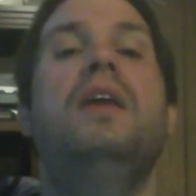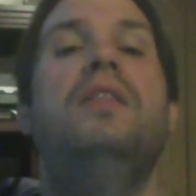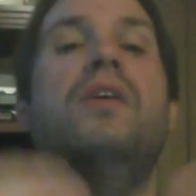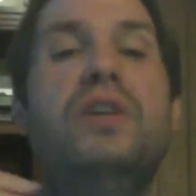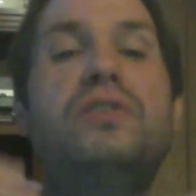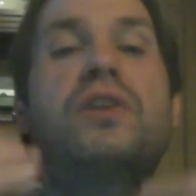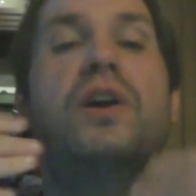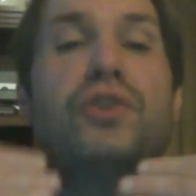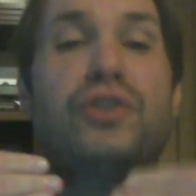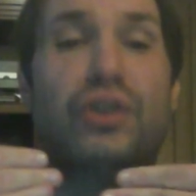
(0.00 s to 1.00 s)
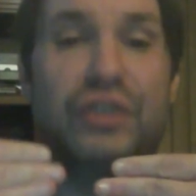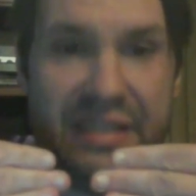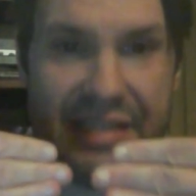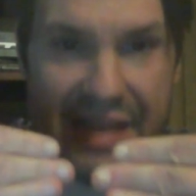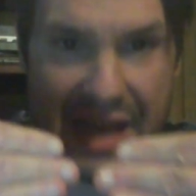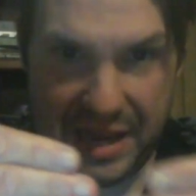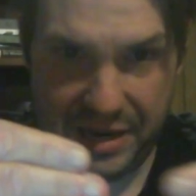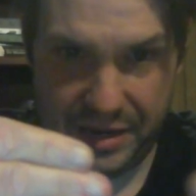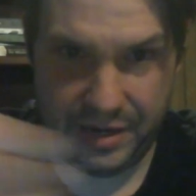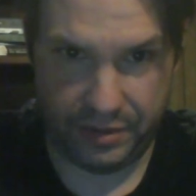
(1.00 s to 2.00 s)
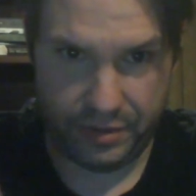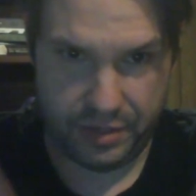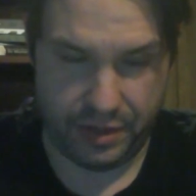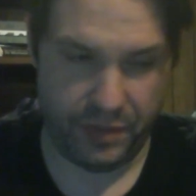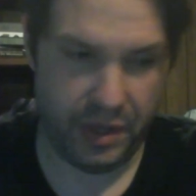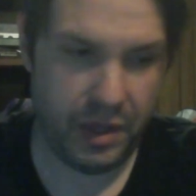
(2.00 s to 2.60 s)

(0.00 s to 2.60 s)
No, these countries are sending them.